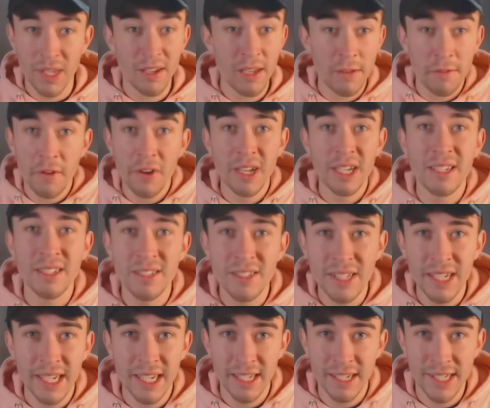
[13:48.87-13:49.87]
If I could
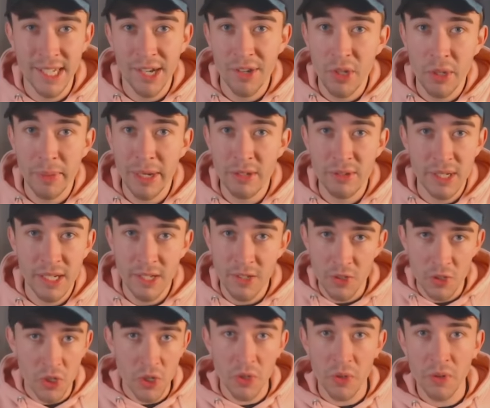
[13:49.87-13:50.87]
see it and tell you about it in
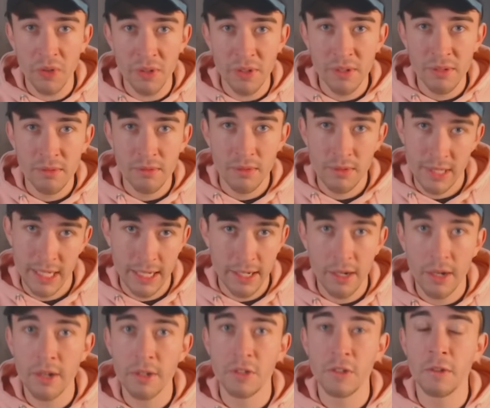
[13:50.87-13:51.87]
June, Ten
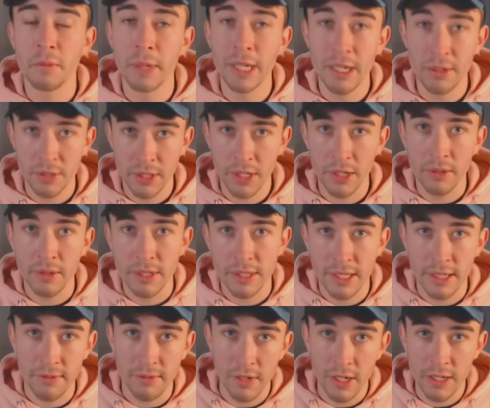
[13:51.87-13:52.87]
Hag should have been able to notice
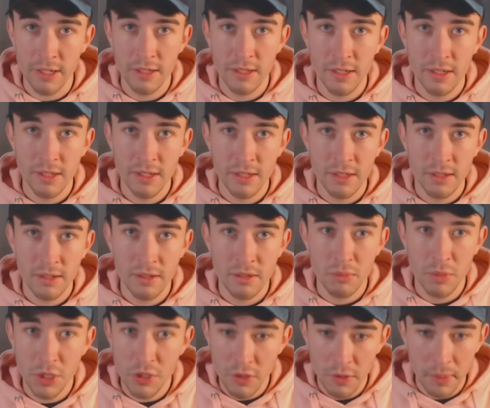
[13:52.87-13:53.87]
it, right?
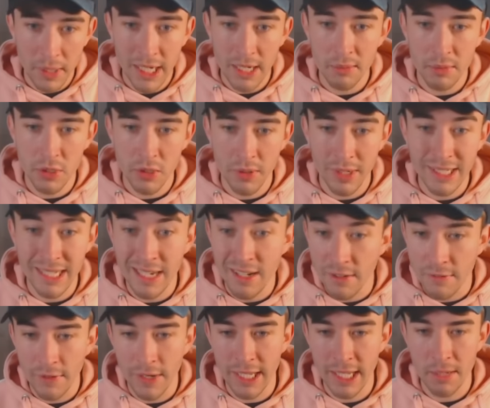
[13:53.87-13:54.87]
We should have been able to
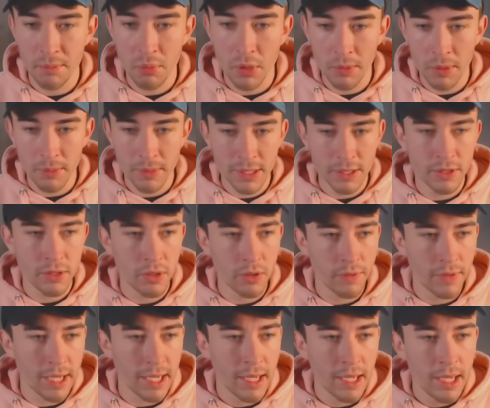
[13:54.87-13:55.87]
identify that problem and
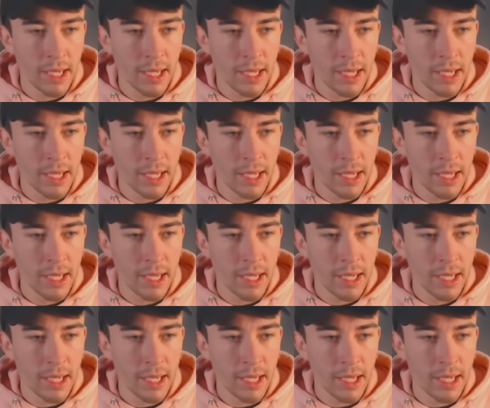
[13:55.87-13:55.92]
solve it.